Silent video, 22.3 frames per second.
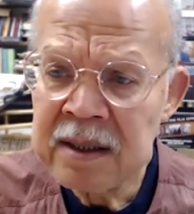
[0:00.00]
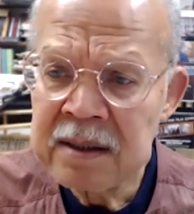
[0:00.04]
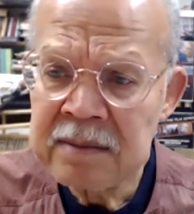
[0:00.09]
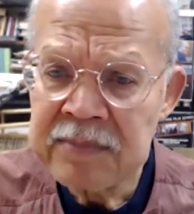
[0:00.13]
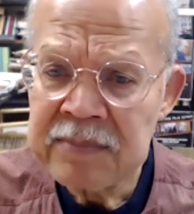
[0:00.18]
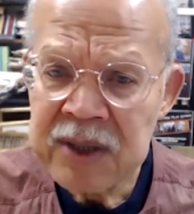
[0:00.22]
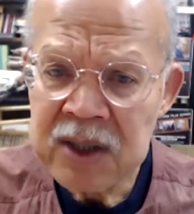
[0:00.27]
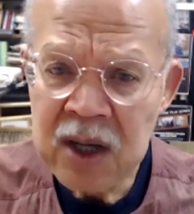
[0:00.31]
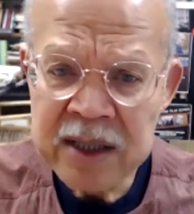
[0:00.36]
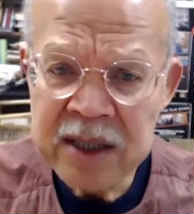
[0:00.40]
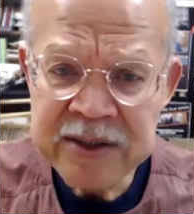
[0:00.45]

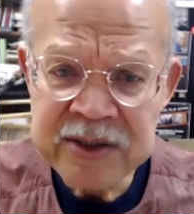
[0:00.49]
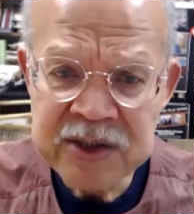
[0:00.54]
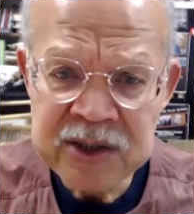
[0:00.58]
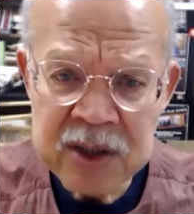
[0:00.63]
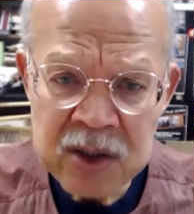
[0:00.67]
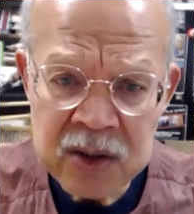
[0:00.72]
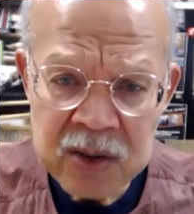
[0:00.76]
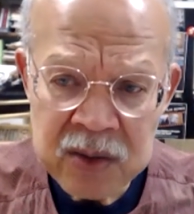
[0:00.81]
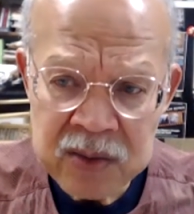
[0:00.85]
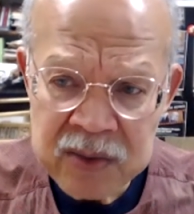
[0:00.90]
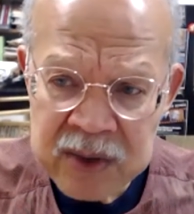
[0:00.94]
but
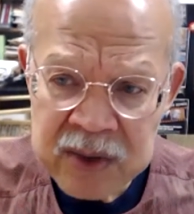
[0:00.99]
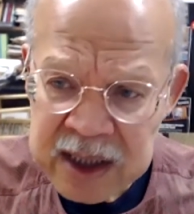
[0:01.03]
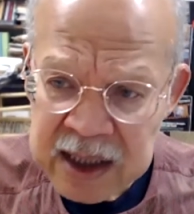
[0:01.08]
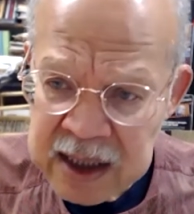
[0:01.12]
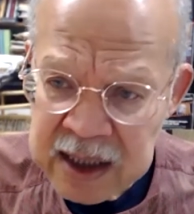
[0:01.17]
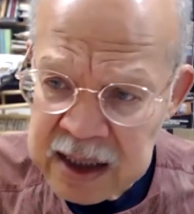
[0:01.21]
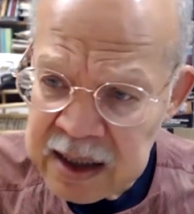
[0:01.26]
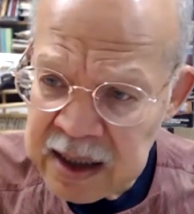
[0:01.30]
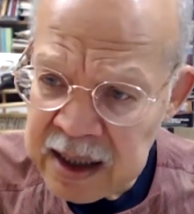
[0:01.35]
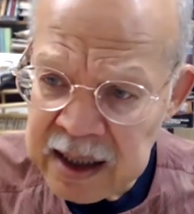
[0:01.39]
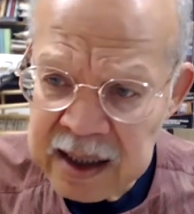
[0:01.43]
also
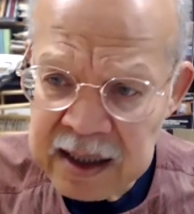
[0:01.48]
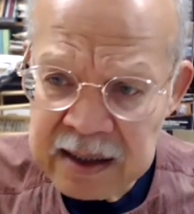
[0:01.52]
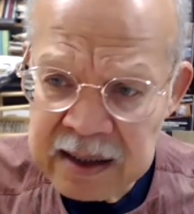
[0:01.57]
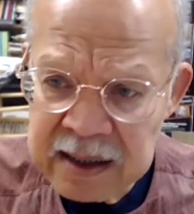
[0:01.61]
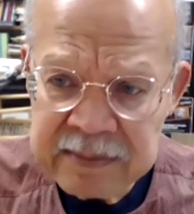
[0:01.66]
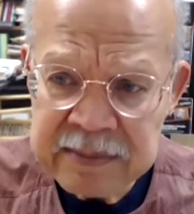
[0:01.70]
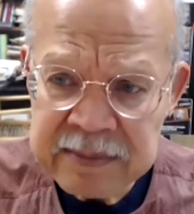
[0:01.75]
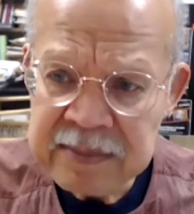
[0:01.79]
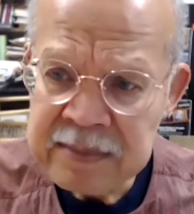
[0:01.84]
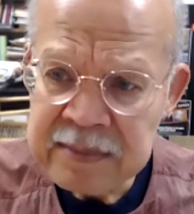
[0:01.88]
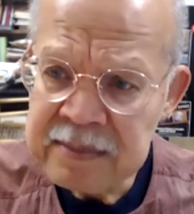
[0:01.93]
the
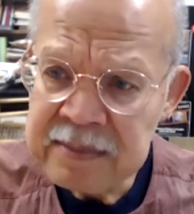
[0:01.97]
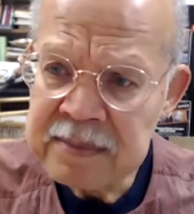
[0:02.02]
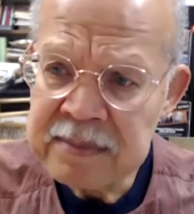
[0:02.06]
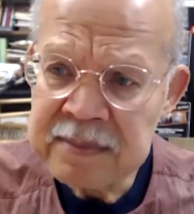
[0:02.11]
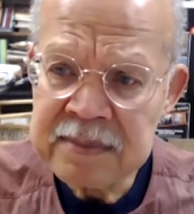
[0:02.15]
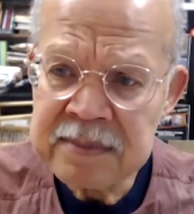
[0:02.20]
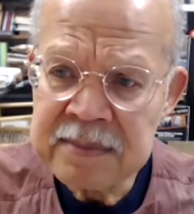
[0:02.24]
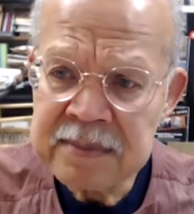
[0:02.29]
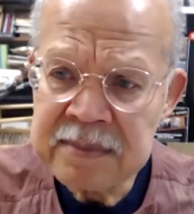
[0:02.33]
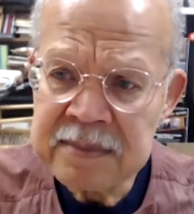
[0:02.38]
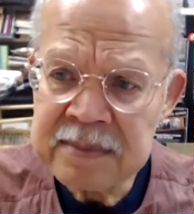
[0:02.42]

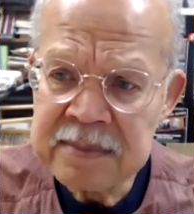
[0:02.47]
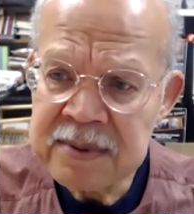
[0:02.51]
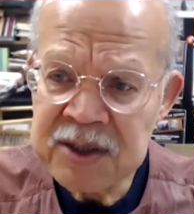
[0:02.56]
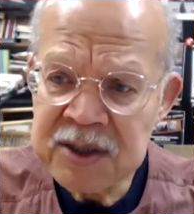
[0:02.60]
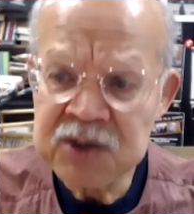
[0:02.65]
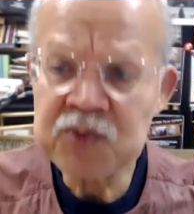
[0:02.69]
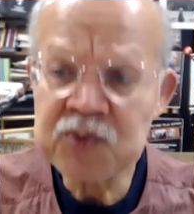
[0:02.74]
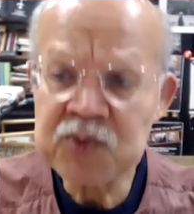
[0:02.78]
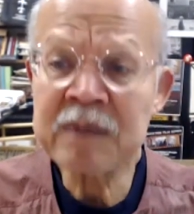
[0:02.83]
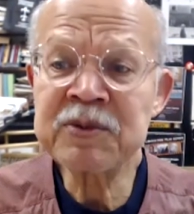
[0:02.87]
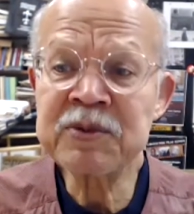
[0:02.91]

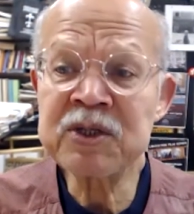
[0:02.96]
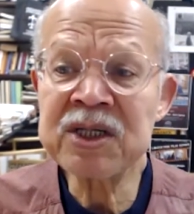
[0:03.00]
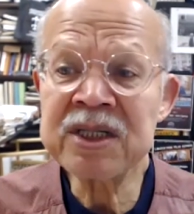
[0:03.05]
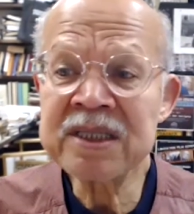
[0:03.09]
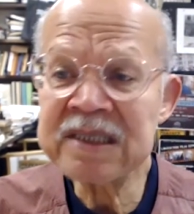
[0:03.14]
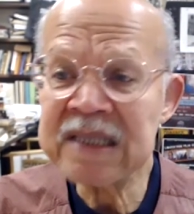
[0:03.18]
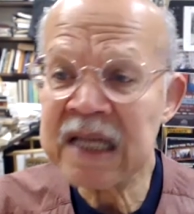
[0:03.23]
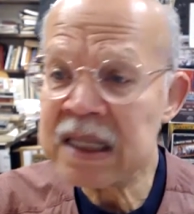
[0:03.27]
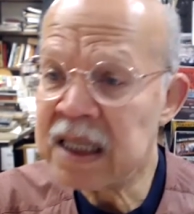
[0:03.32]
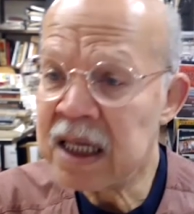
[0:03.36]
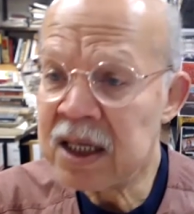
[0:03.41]
disruptions
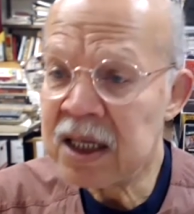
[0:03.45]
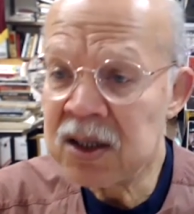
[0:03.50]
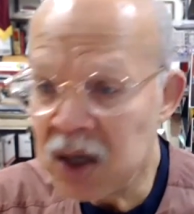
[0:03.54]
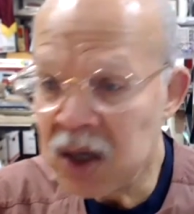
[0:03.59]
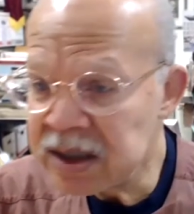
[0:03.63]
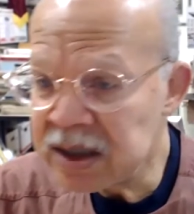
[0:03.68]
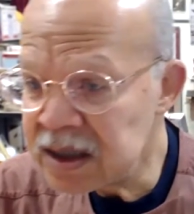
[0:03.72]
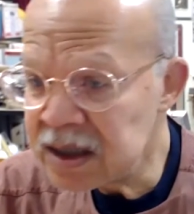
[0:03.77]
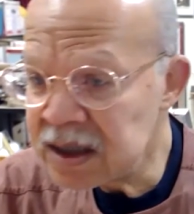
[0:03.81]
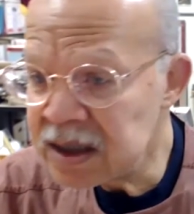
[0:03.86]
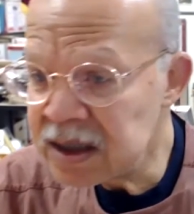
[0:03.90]
that they
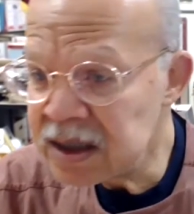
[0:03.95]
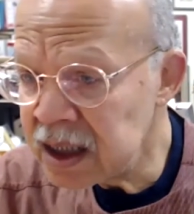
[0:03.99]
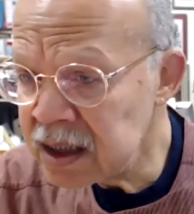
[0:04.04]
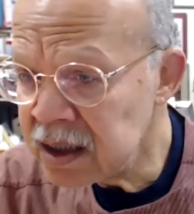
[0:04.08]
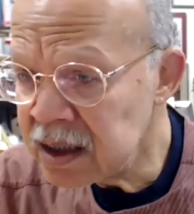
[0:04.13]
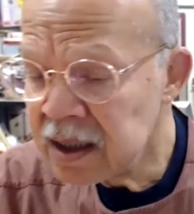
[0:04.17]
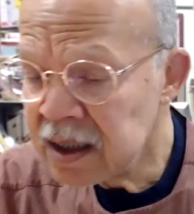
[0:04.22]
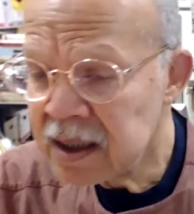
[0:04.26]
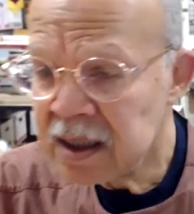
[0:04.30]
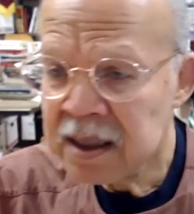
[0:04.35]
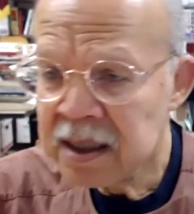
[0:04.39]
caused in
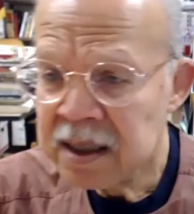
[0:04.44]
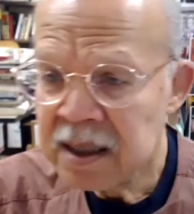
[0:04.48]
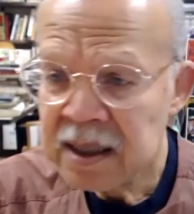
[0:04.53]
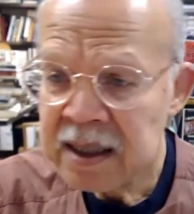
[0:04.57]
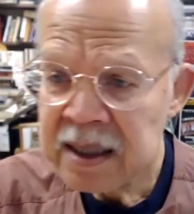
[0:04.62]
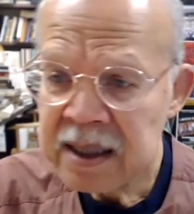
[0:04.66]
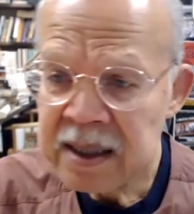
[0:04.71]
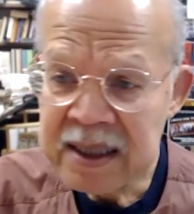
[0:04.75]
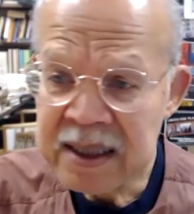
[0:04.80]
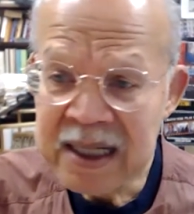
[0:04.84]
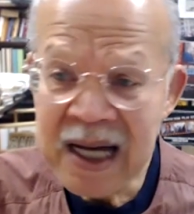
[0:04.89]

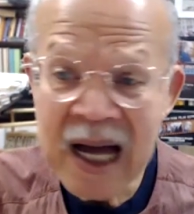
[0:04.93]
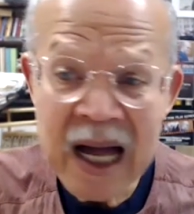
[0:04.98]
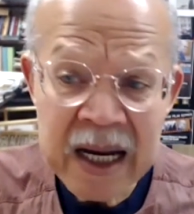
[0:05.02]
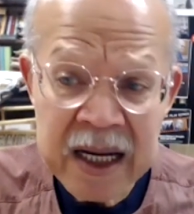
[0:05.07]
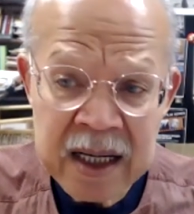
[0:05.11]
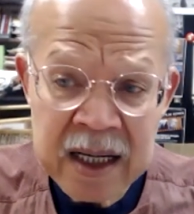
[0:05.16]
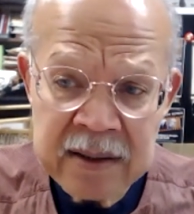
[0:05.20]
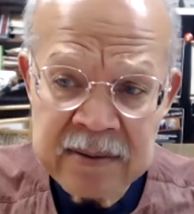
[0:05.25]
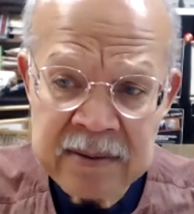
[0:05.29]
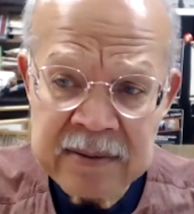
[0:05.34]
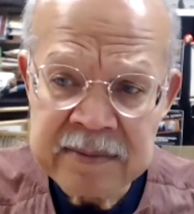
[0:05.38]

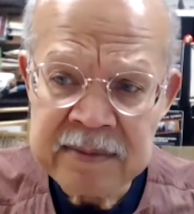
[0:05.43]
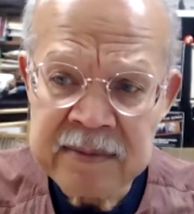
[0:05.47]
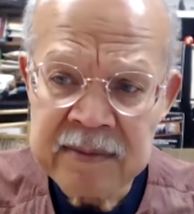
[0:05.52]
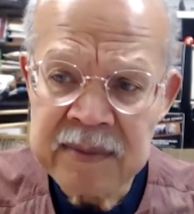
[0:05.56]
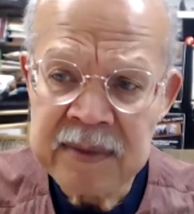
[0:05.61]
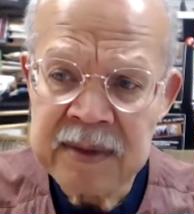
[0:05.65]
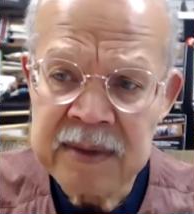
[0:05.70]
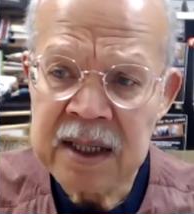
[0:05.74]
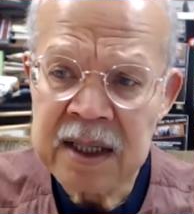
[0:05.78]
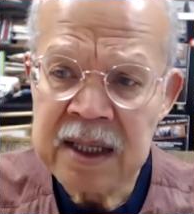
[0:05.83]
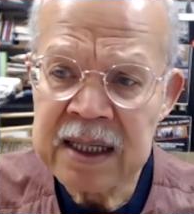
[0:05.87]
Ghana,
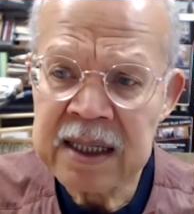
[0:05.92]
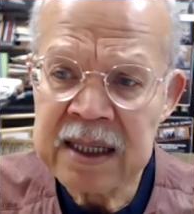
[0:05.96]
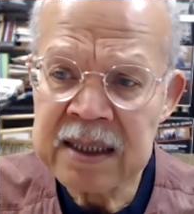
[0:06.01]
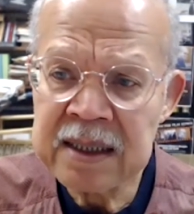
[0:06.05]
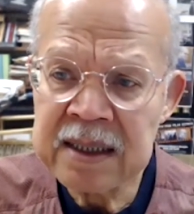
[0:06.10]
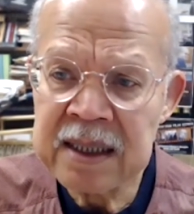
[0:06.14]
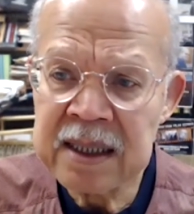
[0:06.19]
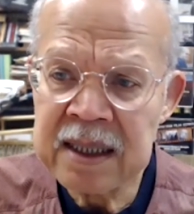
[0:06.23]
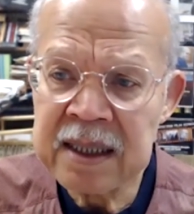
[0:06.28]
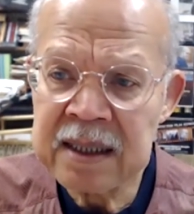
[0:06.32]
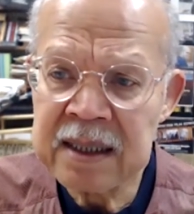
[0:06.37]

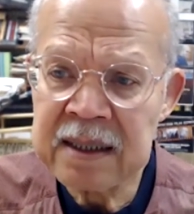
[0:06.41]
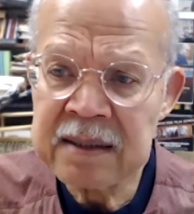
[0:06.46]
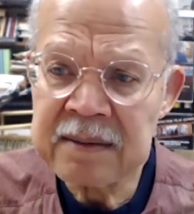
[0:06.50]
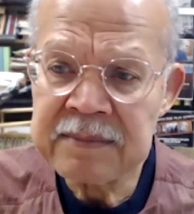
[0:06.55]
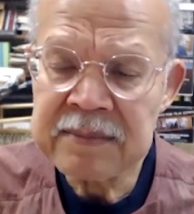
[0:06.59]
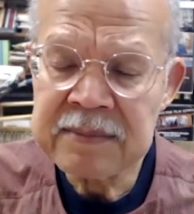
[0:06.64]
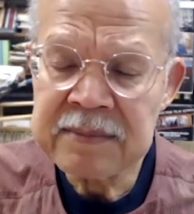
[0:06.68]
and